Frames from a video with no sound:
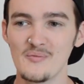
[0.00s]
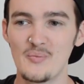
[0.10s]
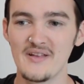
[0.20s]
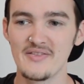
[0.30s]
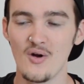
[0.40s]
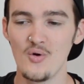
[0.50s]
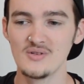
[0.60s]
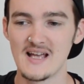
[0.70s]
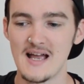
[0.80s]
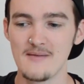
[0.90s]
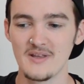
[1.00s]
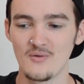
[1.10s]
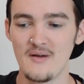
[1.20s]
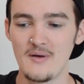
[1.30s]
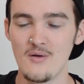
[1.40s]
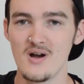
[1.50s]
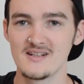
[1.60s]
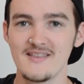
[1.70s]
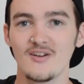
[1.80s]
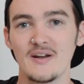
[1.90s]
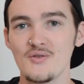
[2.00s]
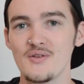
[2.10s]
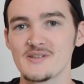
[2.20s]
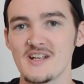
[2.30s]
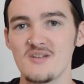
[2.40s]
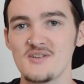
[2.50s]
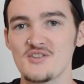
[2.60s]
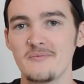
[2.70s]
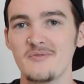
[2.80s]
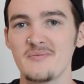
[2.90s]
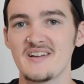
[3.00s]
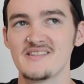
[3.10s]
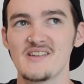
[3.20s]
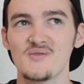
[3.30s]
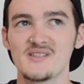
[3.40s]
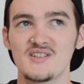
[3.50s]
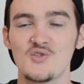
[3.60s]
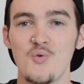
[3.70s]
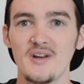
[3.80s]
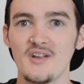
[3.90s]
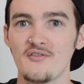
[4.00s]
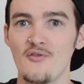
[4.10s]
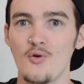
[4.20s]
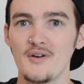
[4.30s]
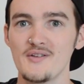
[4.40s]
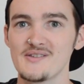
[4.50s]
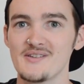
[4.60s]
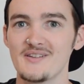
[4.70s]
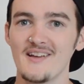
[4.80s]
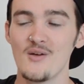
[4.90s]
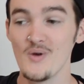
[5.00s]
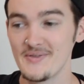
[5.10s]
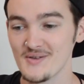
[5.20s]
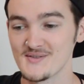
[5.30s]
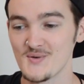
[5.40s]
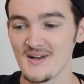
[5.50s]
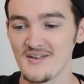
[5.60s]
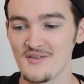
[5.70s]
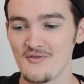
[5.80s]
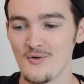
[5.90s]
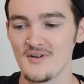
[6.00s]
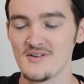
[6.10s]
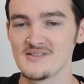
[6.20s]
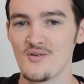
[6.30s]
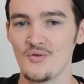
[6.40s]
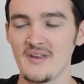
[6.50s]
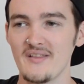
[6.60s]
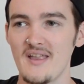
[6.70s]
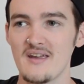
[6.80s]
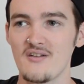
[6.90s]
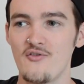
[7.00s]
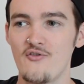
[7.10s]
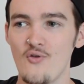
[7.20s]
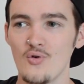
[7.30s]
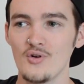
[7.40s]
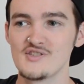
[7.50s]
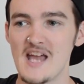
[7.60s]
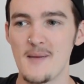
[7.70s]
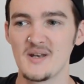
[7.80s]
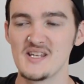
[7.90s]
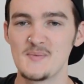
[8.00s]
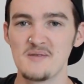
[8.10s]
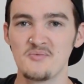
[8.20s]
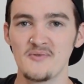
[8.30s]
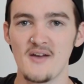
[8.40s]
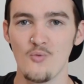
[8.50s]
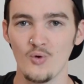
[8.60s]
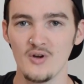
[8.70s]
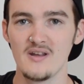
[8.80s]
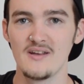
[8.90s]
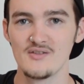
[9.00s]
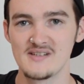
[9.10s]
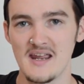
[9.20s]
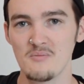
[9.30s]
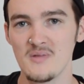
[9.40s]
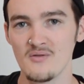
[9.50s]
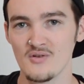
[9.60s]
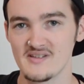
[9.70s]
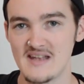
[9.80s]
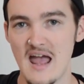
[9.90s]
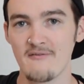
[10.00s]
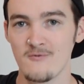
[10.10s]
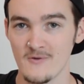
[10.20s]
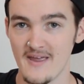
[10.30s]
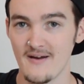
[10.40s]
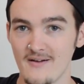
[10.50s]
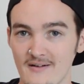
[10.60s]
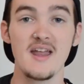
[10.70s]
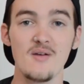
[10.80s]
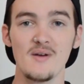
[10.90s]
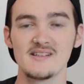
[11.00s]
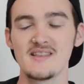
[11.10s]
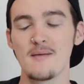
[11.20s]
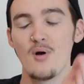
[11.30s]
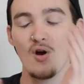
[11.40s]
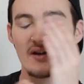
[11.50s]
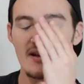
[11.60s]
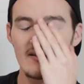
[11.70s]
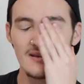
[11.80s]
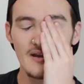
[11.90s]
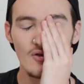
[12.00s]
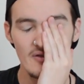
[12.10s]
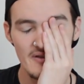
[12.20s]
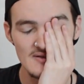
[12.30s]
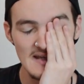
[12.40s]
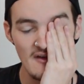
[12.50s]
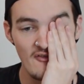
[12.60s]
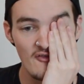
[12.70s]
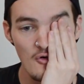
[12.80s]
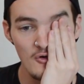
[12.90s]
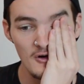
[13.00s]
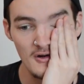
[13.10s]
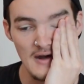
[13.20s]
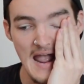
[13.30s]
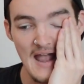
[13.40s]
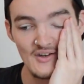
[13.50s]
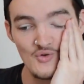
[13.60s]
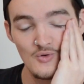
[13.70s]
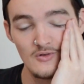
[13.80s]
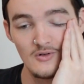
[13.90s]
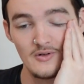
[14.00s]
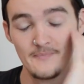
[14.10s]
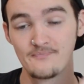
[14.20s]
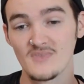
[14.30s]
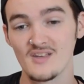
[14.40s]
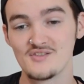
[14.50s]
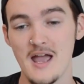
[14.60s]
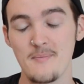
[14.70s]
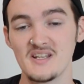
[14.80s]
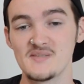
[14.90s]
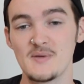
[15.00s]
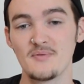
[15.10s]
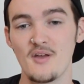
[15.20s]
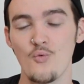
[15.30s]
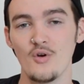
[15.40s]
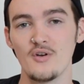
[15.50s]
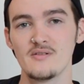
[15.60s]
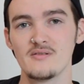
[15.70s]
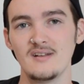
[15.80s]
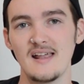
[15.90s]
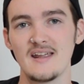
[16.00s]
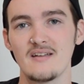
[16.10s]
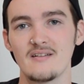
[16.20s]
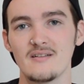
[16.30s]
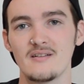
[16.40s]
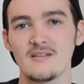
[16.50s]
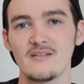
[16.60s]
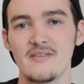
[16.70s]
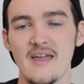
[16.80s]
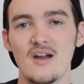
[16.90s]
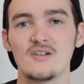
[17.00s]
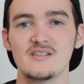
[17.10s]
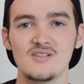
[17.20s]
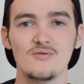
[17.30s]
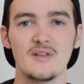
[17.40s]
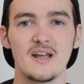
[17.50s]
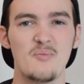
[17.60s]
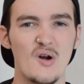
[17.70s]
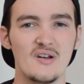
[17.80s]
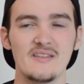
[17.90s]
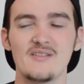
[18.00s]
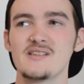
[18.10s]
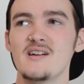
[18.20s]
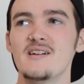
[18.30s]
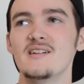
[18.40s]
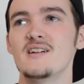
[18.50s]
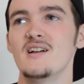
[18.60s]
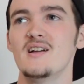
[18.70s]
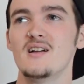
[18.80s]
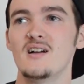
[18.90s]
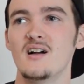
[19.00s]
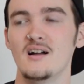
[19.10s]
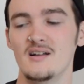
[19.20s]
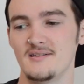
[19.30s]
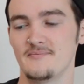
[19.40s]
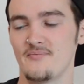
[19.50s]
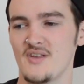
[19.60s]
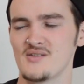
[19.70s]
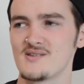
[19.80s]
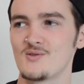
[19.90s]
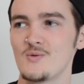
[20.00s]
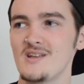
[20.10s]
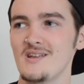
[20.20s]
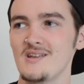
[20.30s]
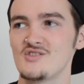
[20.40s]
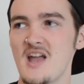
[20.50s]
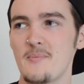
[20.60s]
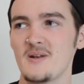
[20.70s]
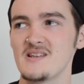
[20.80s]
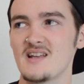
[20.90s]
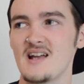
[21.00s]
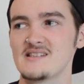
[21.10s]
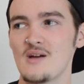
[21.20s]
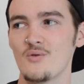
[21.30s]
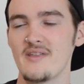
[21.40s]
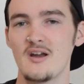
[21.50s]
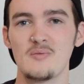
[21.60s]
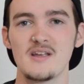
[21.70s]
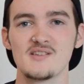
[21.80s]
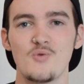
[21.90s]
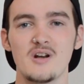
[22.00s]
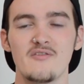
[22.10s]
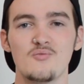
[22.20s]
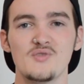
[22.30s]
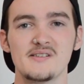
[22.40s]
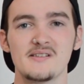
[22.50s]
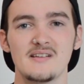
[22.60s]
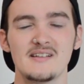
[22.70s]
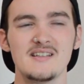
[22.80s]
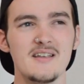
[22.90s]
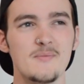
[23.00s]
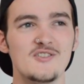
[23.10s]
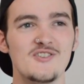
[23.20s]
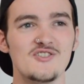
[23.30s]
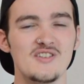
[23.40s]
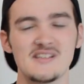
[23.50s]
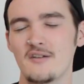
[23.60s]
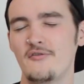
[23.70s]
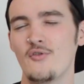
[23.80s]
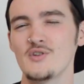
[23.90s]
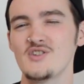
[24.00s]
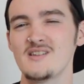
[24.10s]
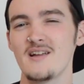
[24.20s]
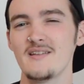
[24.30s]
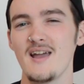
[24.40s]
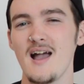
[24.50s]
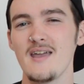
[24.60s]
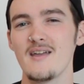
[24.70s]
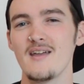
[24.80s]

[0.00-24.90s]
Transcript: But the whole time, like right when I walked in there, I knew there was going to be trouble because it was like 20 other foreigners. And with those 20 other foreigners, only like 4 Japanese people that weren't entertainment or staff were there. Anyways, at that party, literally there's like 4 actual Japanese people that weren't like there to do like a party. There's 3 Japanese guys that were there because one of them was, it's not like a magician, he's like a fortune telling guy.